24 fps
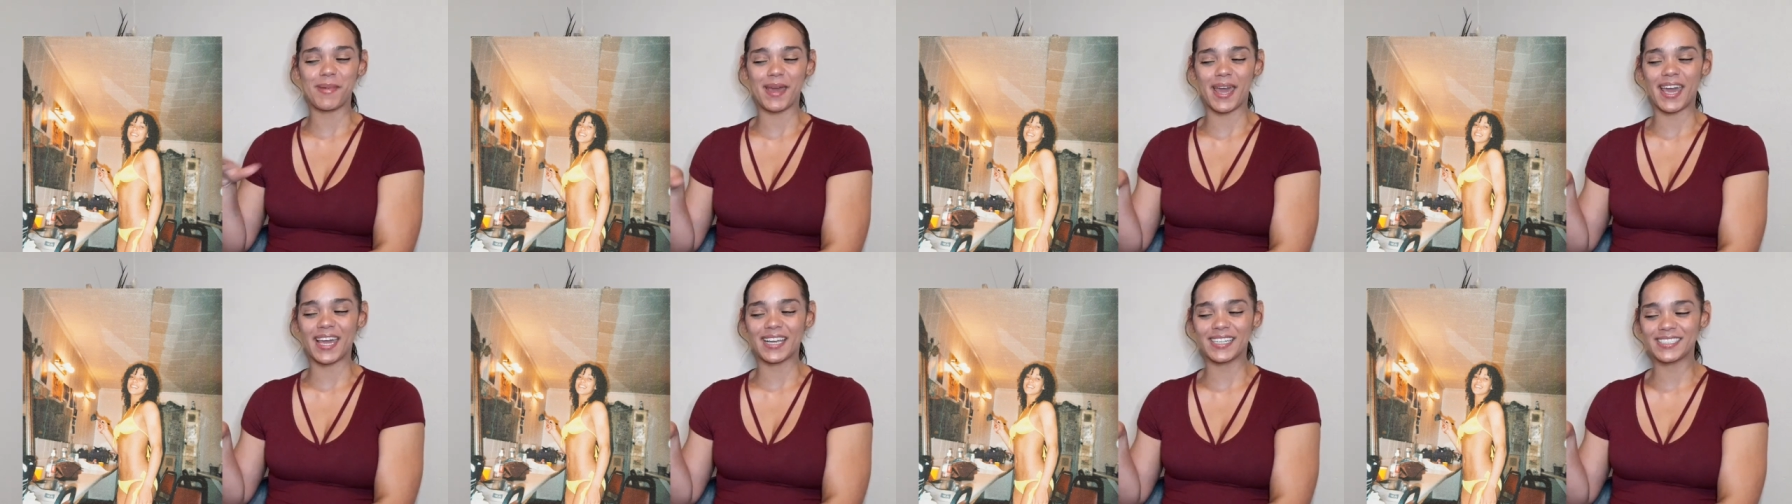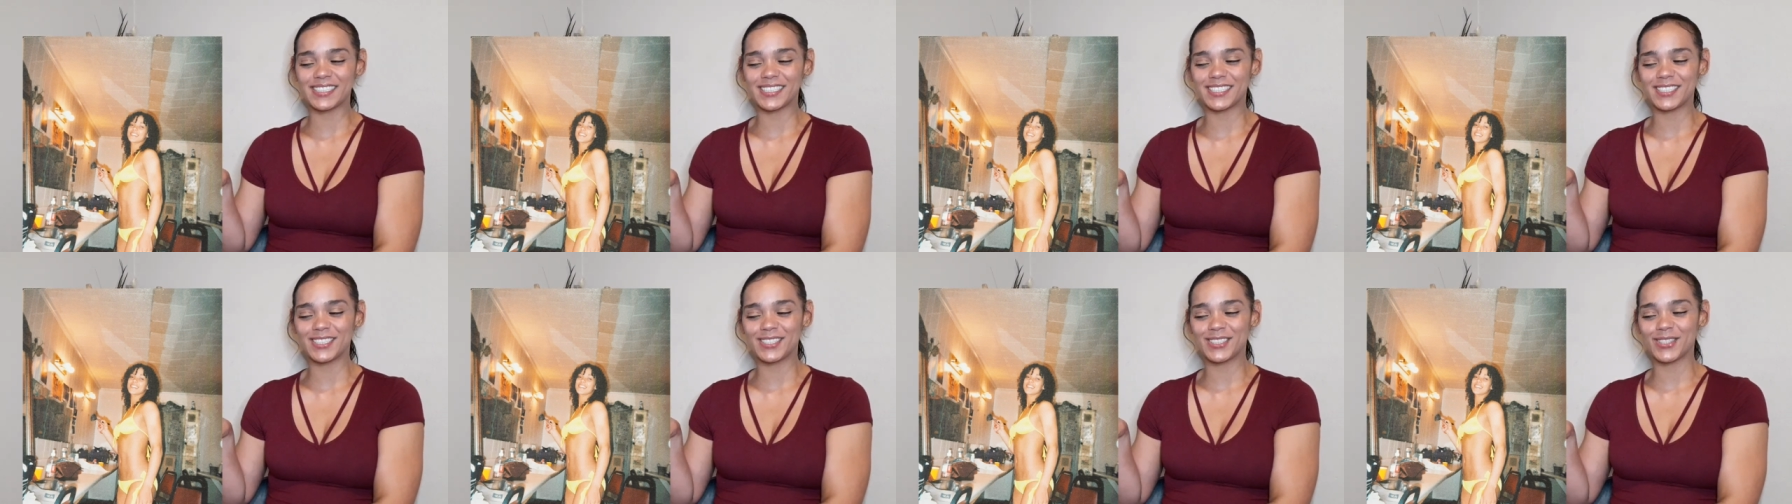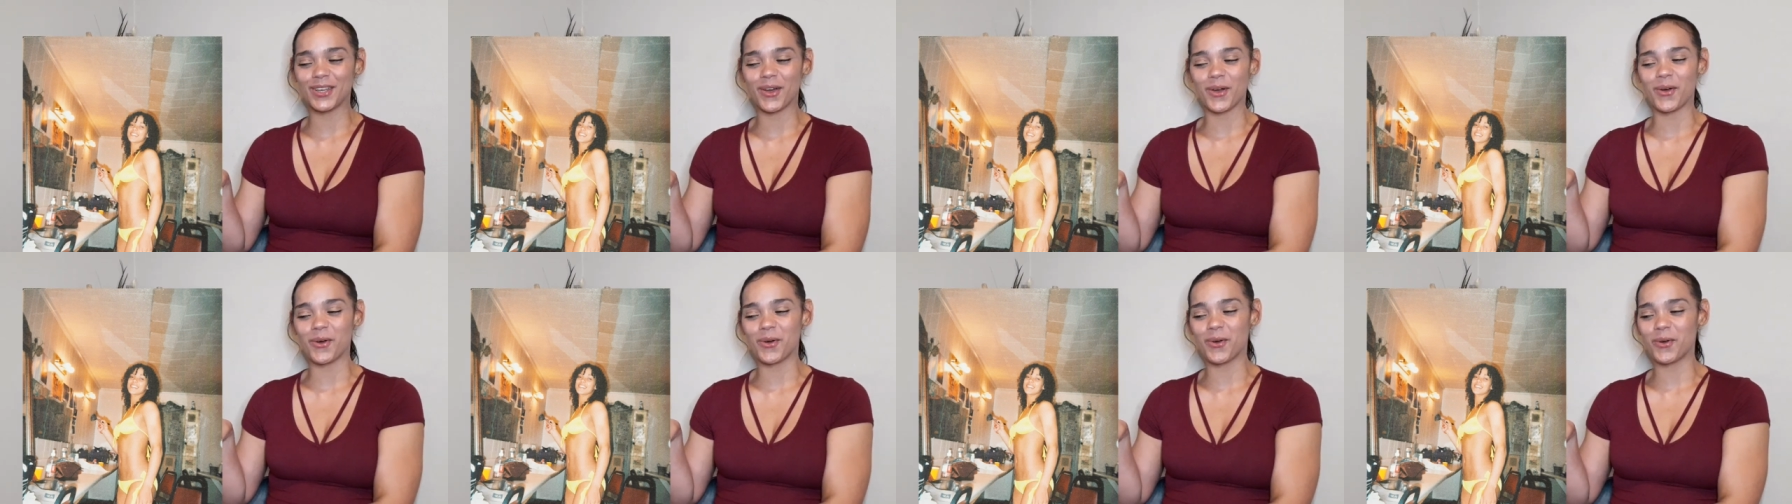back to
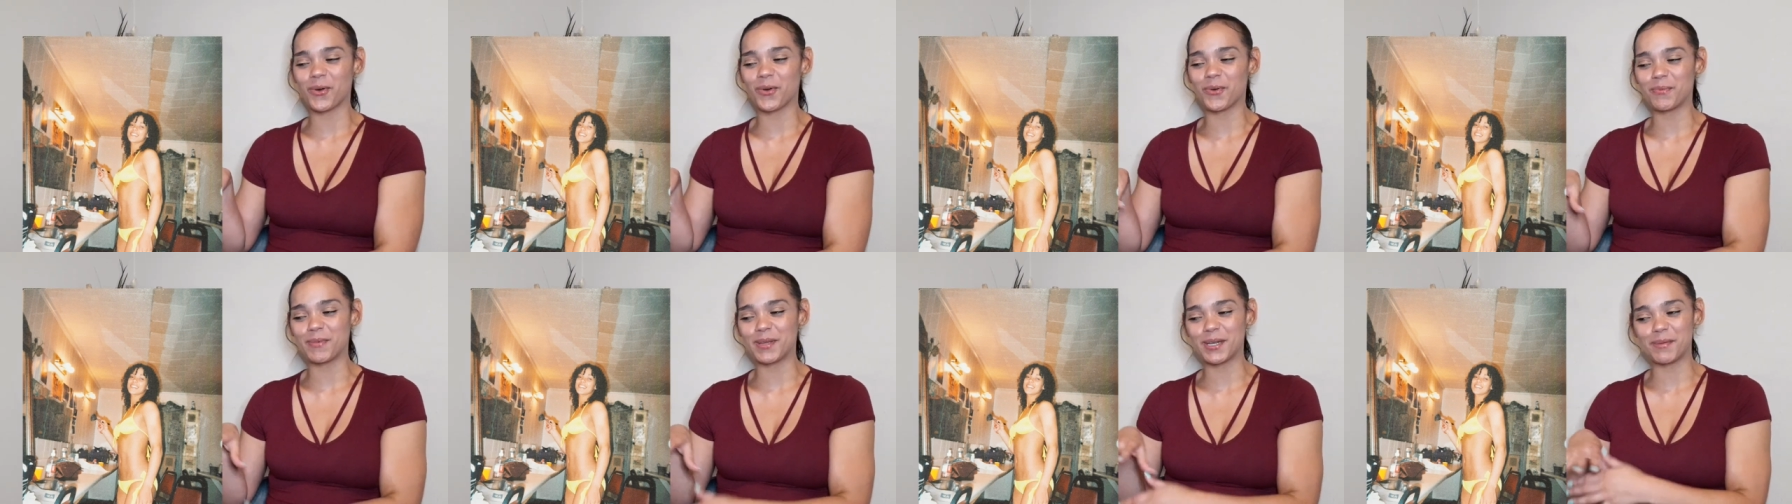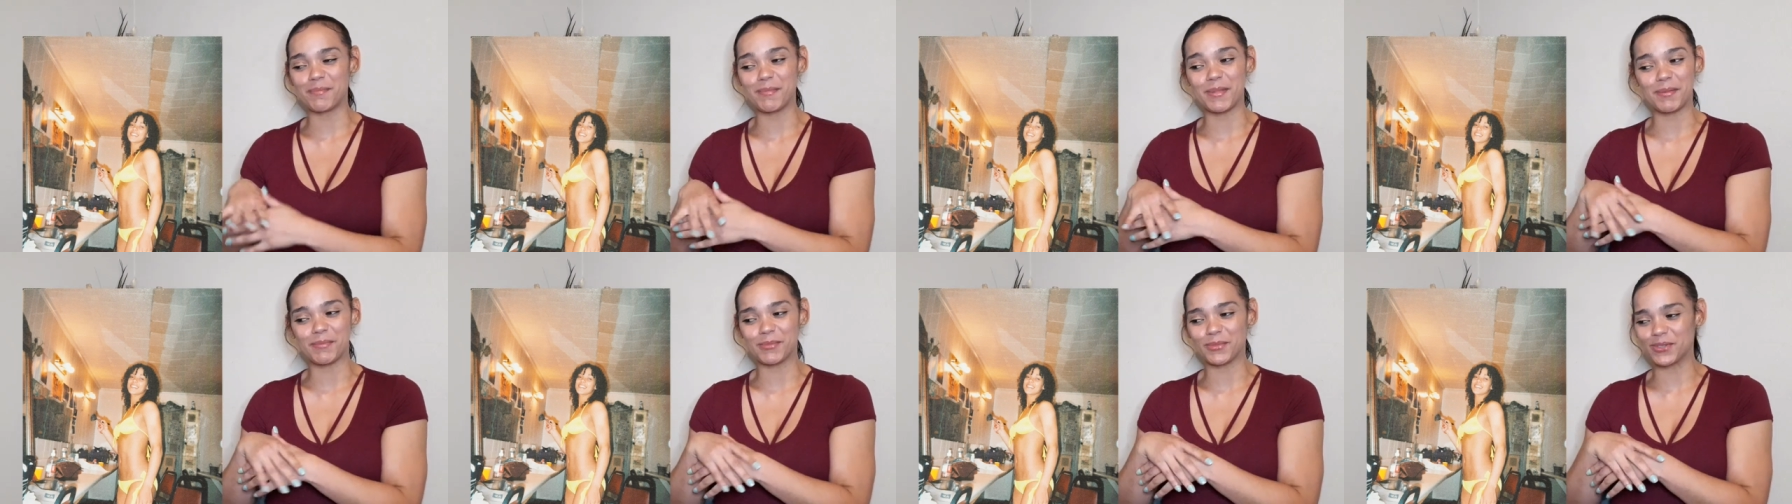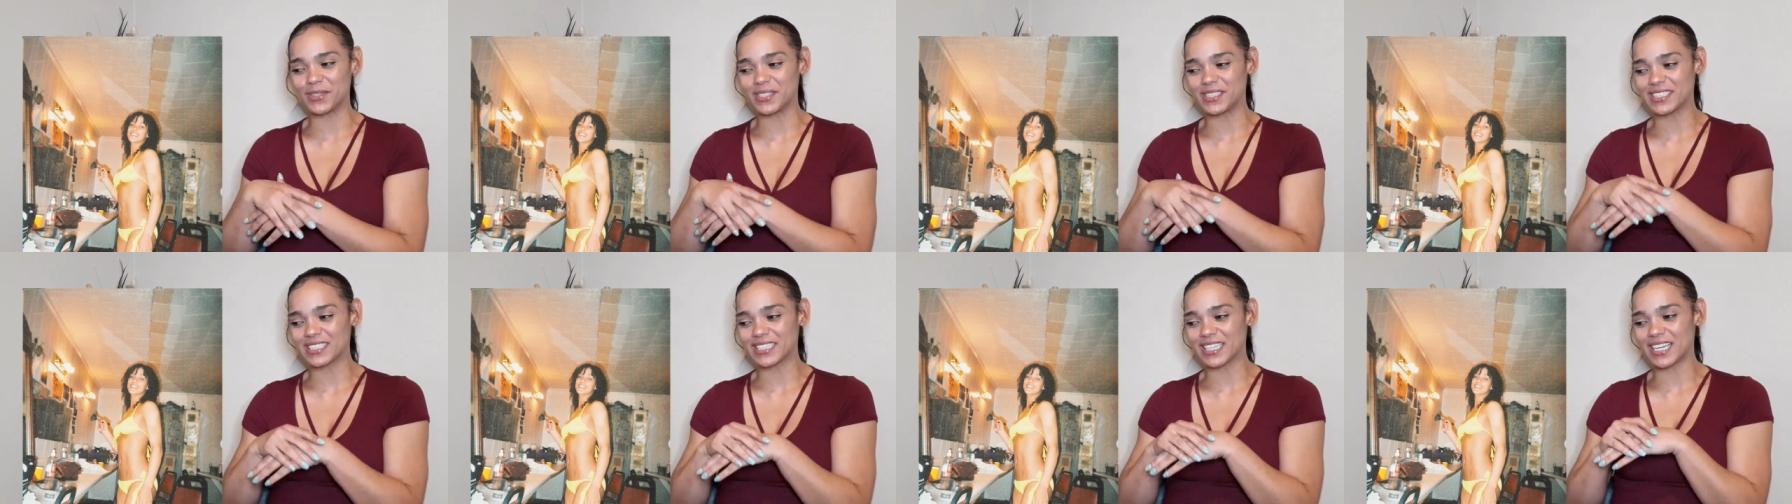so many
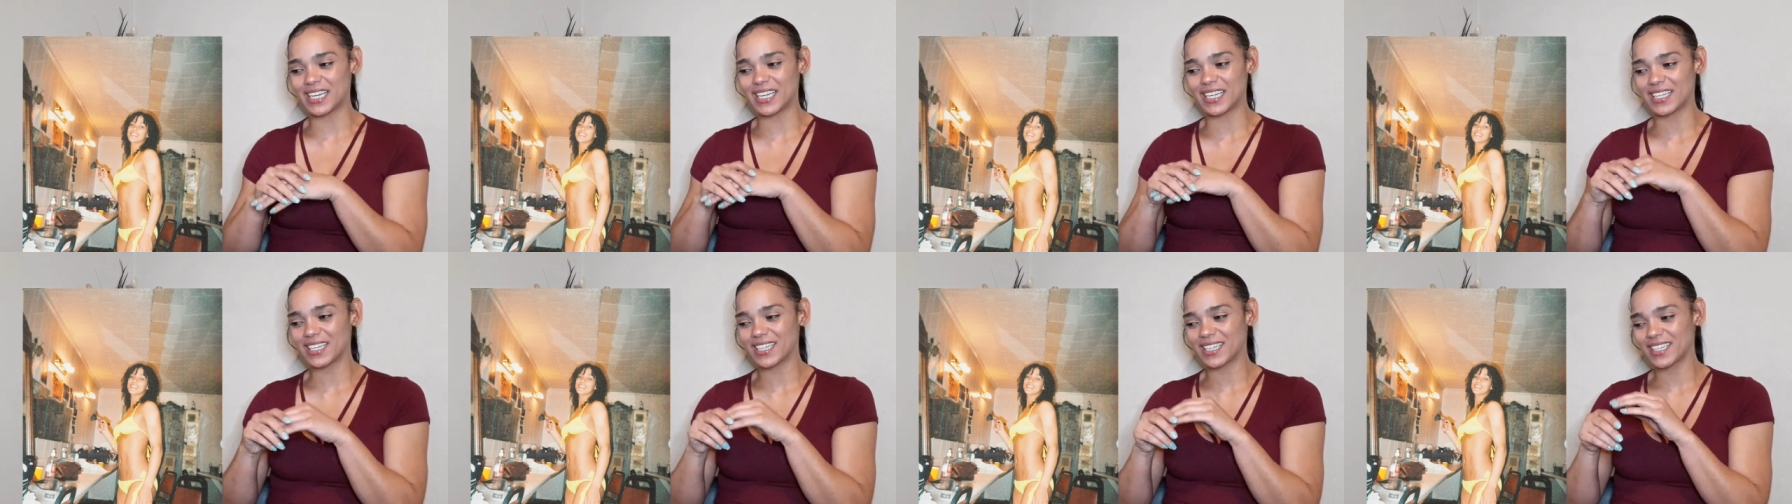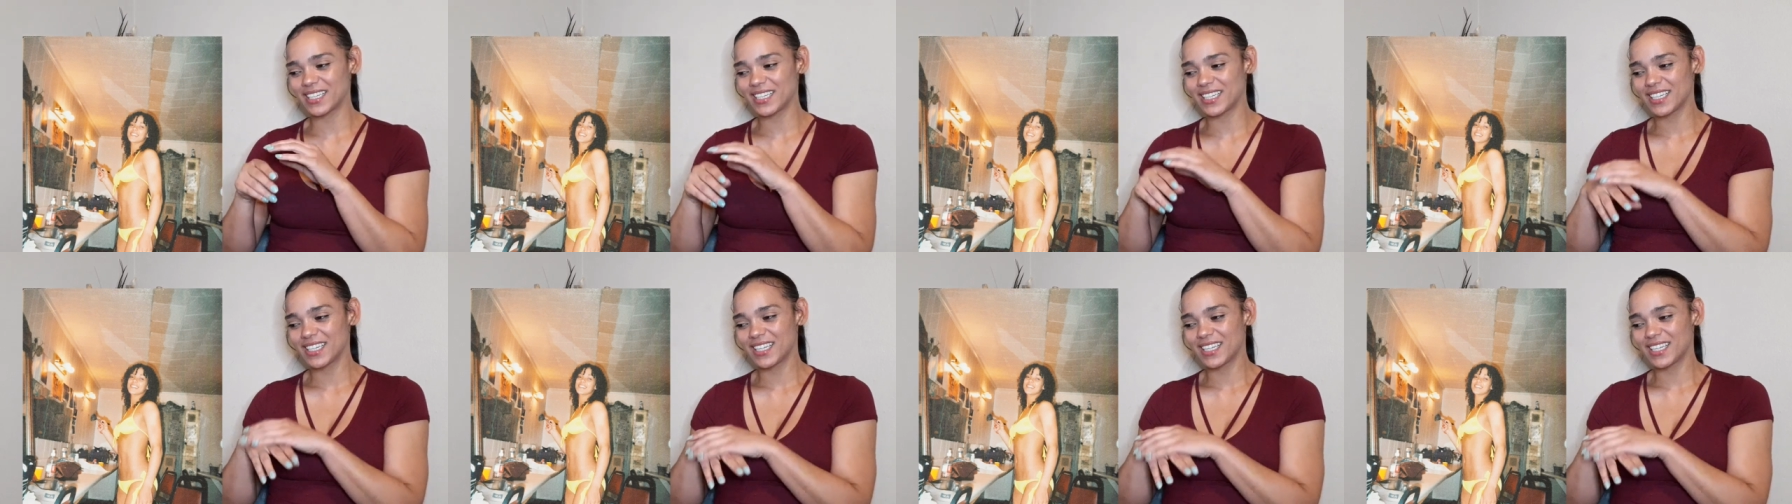memories. Like